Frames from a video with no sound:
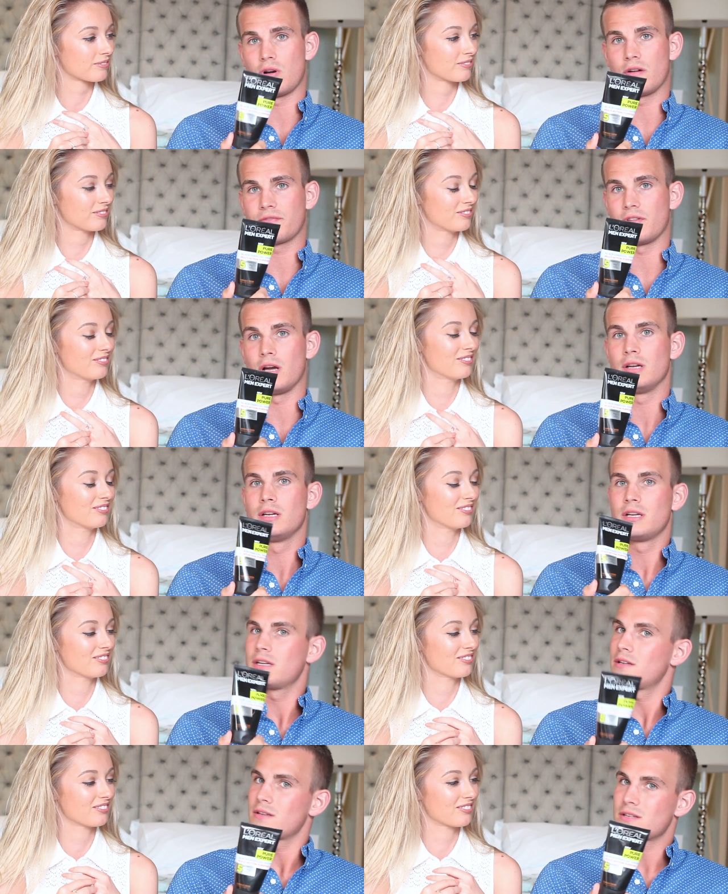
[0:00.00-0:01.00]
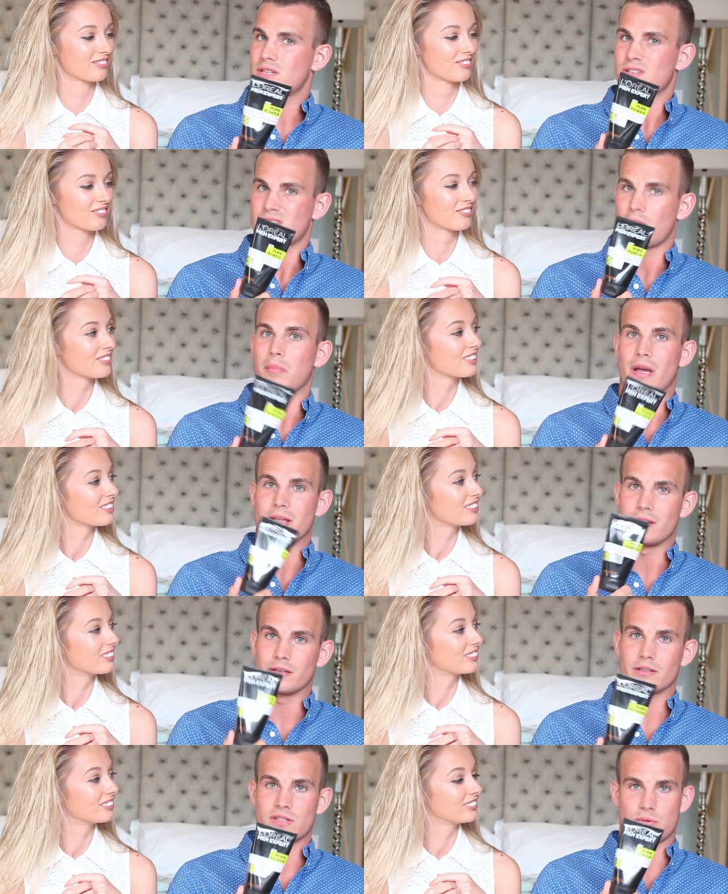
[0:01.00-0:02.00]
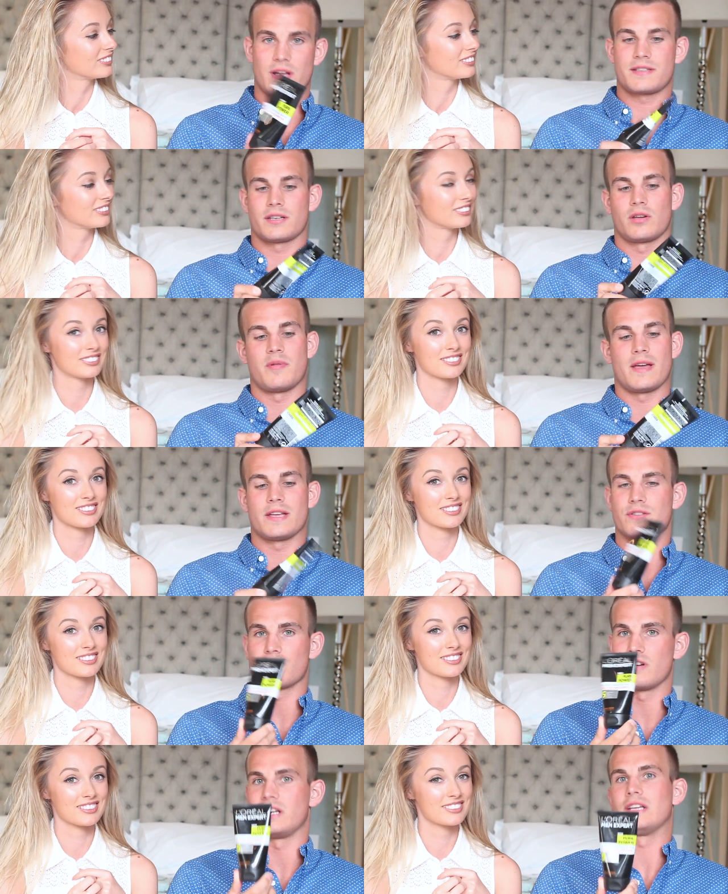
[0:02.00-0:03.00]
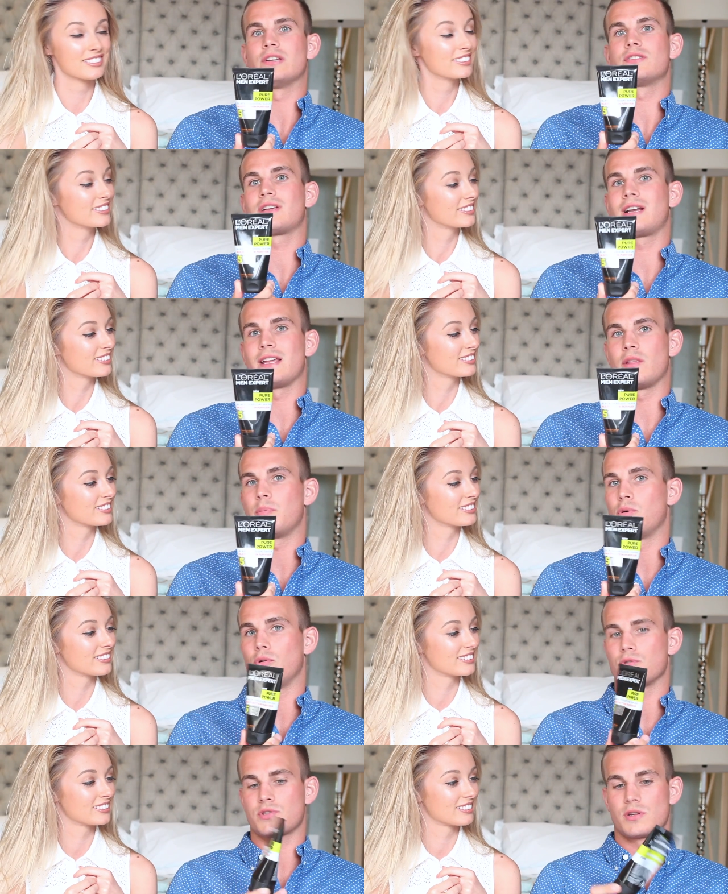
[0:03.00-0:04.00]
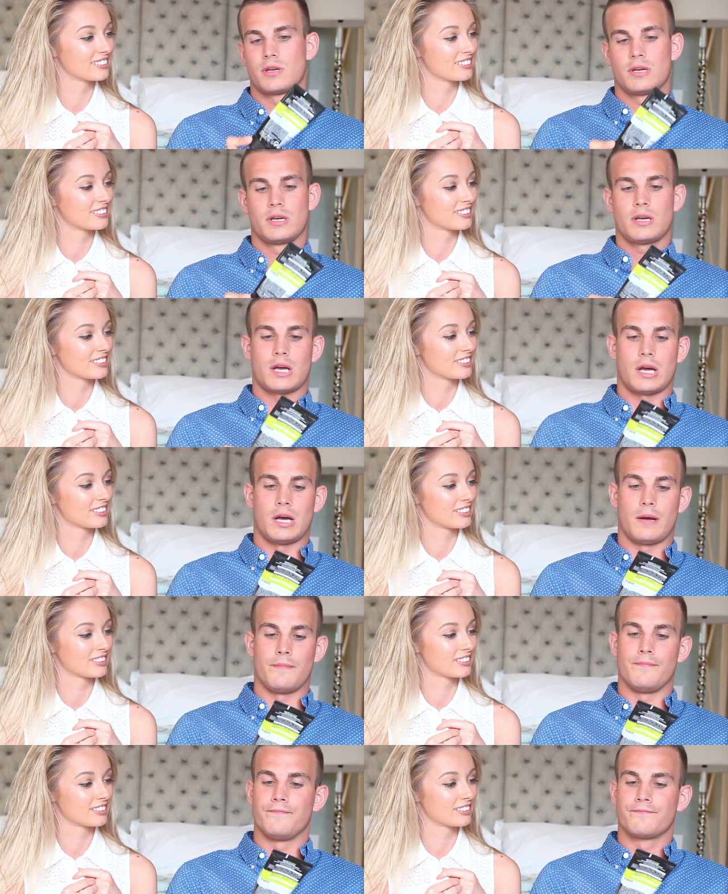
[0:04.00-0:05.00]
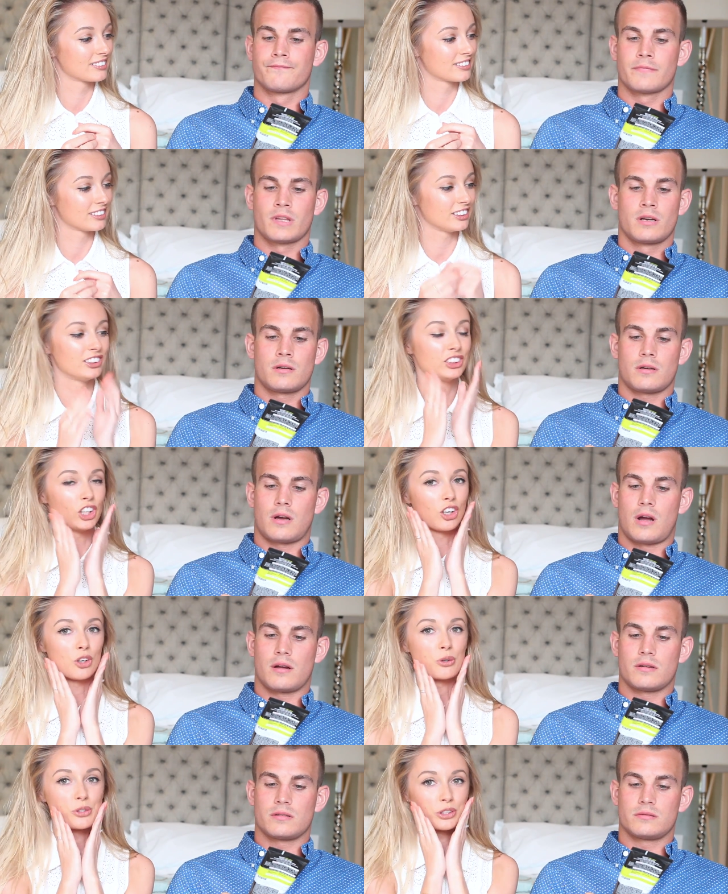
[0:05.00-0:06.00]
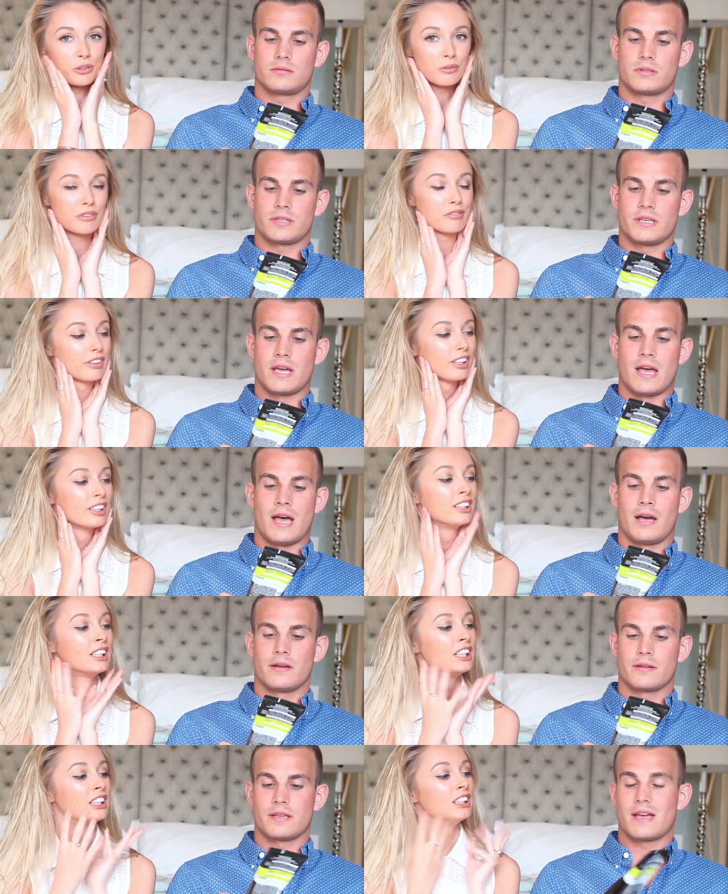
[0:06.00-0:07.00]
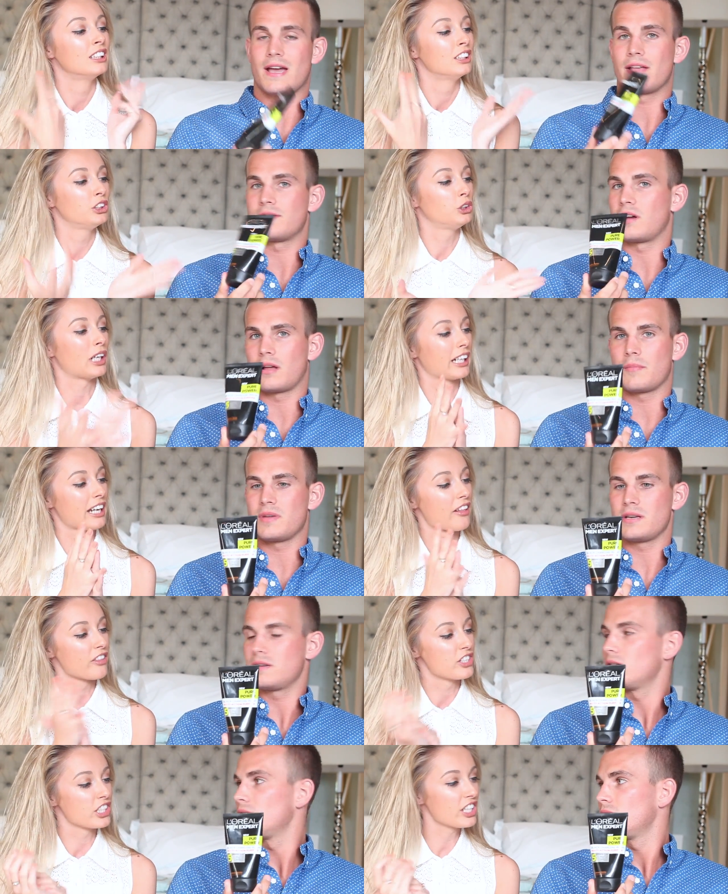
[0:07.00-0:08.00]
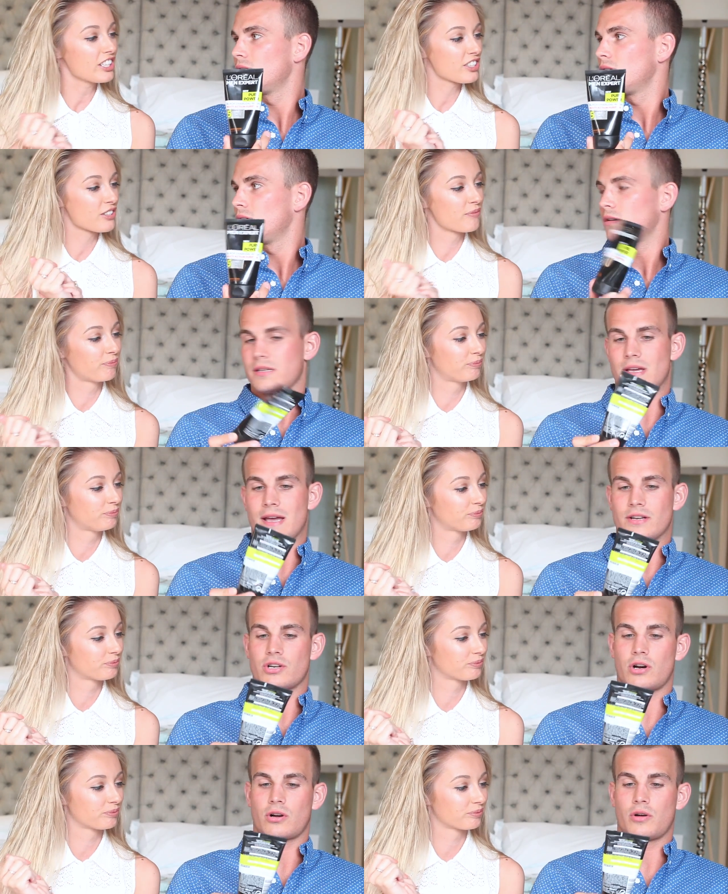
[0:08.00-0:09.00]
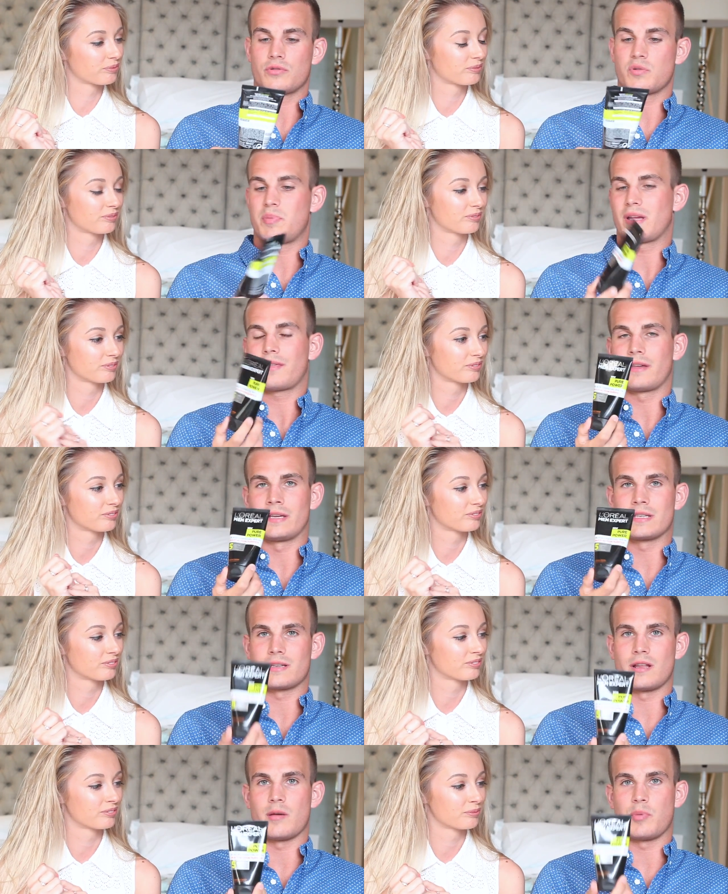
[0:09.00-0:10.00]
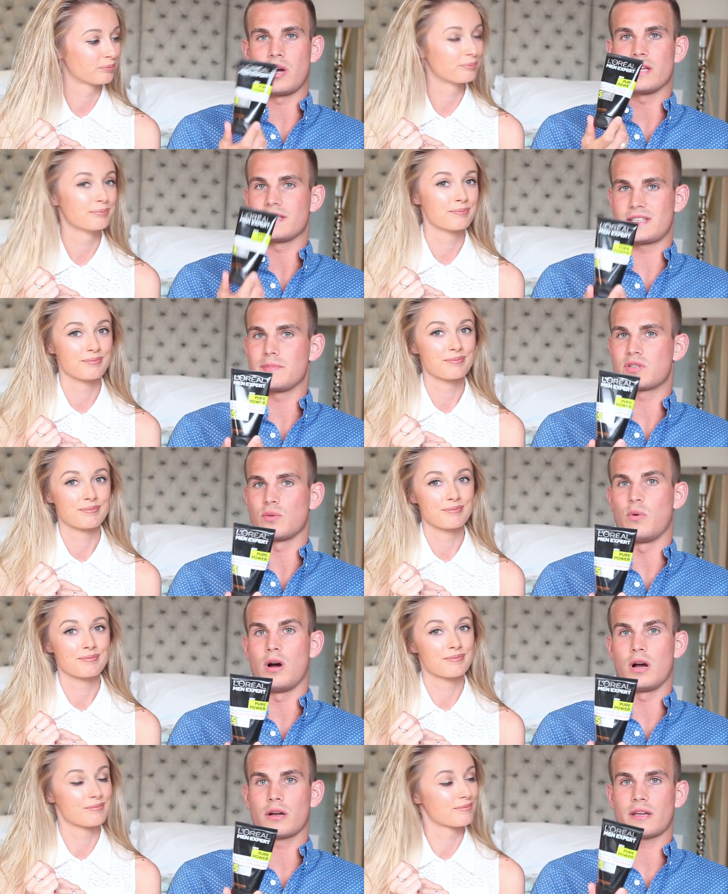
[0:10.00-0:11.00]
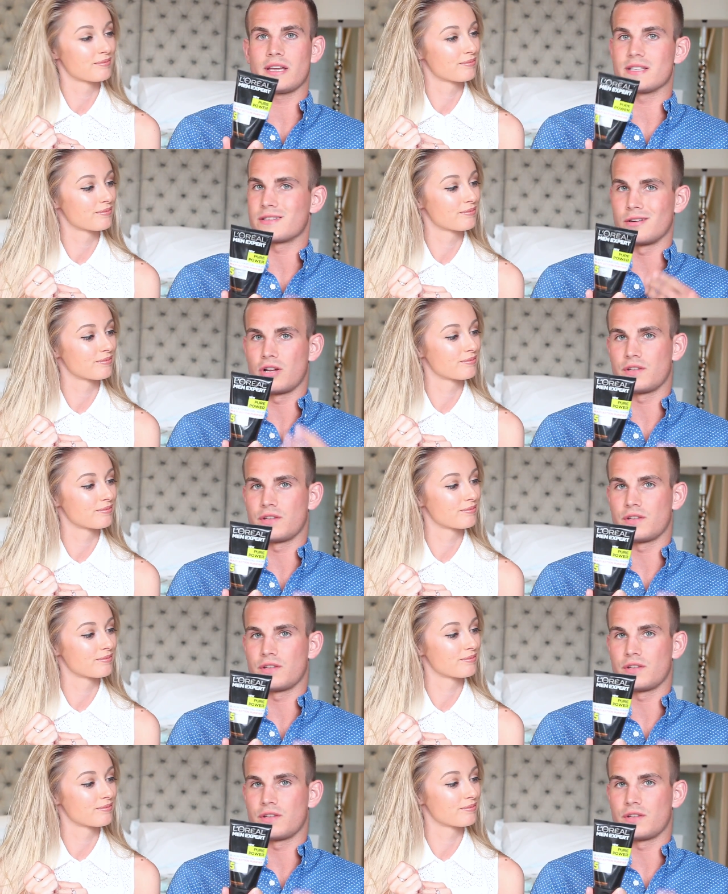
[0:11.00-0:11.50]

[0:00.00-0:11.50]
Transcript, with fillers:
Speaker 1: or after sunbathing and sweating a bit. It's really good to clear the pores. Um,
Speaker 2: charcoal's a good one. Yeah, yeah. Driving I mean, out the dirt.
Speaker 1: Yeah, charcoal's a big thing, isn't it? But it seems to work. It's a